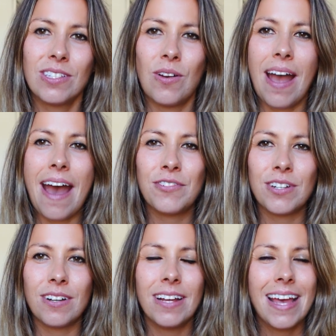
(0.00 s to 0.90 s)
So,
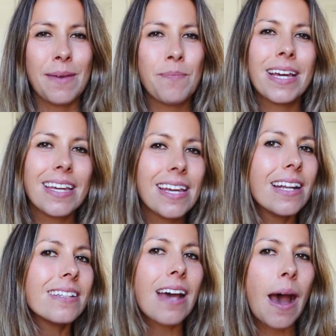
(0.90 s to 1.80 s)
after
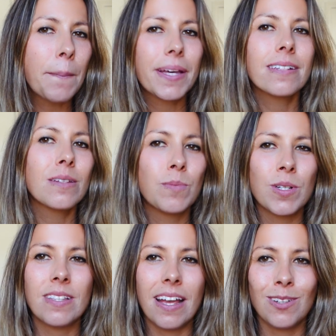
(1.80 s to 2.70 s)
picking a topic to
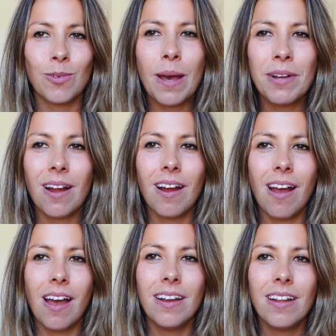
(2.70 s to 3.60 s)
present your webinar
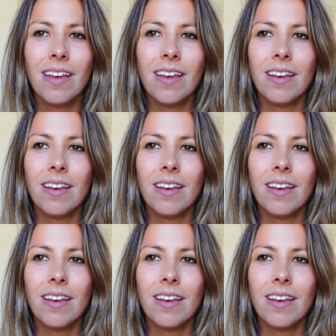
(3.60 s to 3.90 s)
on,